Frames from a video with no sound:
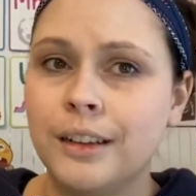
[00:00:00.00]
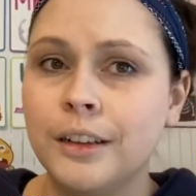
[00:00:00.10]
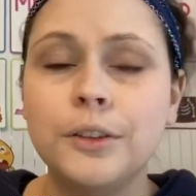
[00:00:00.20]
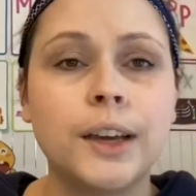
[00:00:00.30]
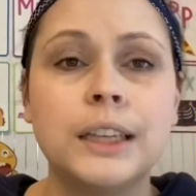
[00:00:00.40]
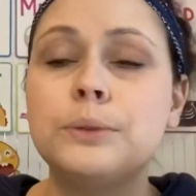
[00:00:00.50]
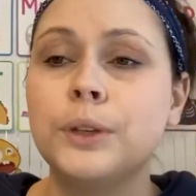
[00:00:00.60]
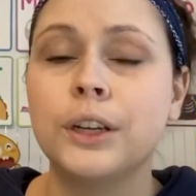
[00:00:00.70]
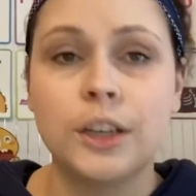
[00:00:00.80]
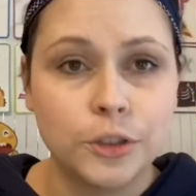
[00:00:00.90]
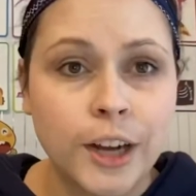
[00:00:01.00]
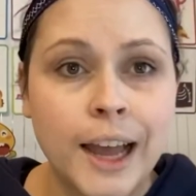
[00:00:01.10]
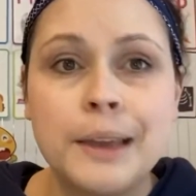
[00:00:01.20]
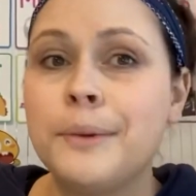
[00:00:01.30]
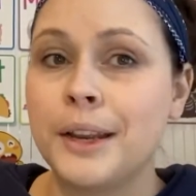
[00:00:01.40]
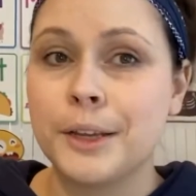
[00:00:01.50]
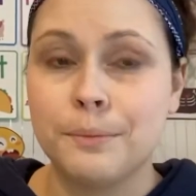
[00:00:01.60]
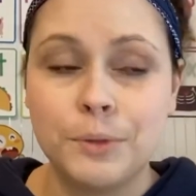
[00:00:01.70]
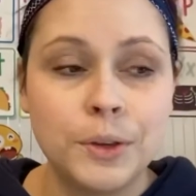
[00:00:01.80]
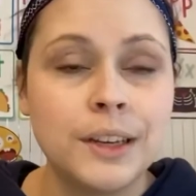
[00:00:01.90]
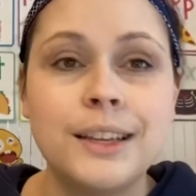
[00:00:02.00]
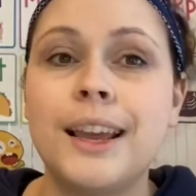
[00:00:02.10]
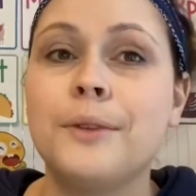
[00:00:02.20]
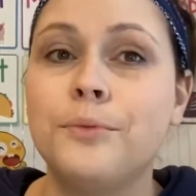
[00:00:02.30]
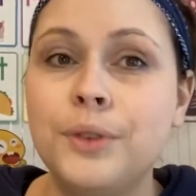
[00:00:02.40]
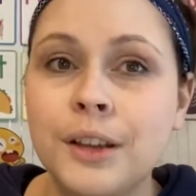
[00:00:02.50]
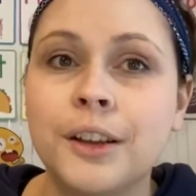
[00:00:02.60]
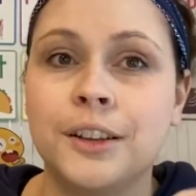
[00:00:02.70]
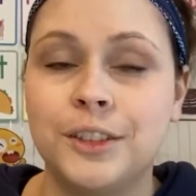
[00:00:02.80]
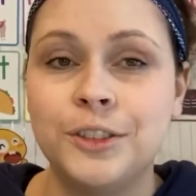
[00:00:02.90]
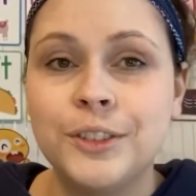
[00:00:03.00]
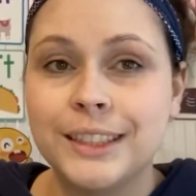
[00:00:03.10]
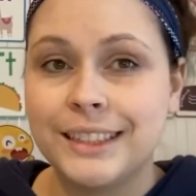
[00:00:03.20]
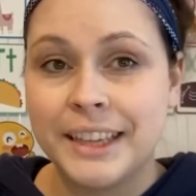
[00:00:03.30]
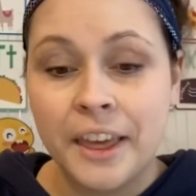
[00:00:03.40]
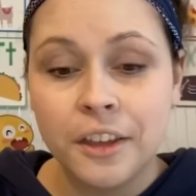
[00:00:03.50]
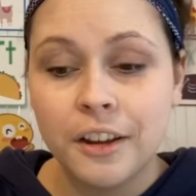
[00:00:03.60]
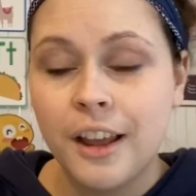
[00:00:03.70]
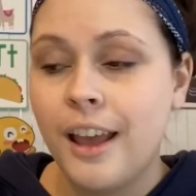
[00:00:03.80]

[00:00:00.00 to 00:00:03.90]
You guys, we are a tribe and a community, and we are going to do this together.